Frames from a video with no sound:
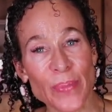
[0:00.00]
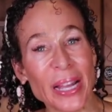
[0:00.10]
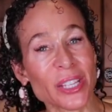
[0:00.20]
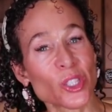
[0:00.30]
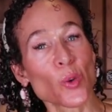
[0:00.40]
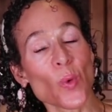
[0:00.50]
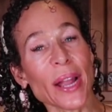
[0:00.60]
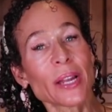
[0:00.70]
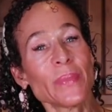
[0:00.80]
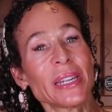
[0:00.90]
because the
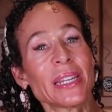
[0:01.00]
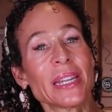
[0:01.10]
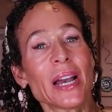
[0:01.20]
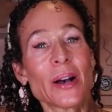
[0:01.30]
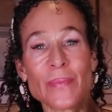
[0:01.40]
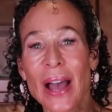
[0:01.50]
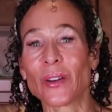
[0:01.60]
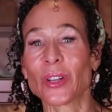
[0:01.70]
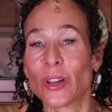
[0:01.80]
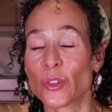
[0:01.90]
recommended
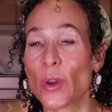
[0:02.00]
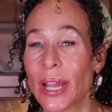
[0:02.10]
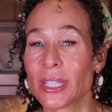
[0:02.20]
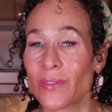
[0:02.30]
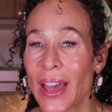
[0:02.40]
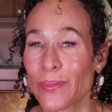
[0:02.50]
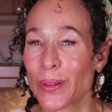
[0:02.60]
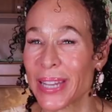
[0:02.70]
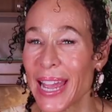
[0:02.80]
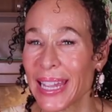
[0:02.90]
amount of trans fat
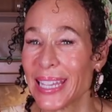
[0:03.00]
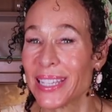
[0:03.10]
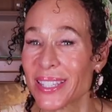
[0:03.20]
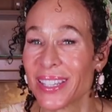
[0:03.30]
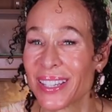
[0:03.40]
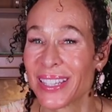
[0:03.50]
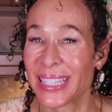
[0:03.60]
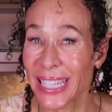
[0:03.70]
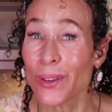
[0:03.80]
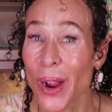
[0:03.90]
per day is
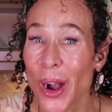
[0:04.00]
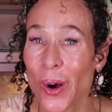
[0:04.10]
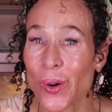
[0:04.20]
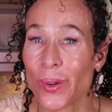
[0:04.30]
zero.